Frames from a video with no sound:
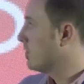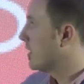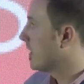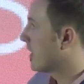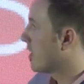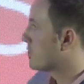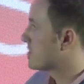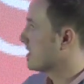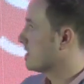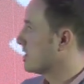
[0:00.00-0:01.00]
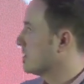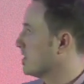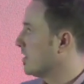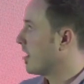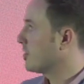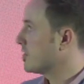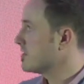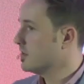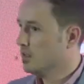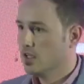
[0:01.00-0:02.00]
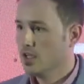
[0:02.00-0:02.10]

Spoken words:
99% accuracy.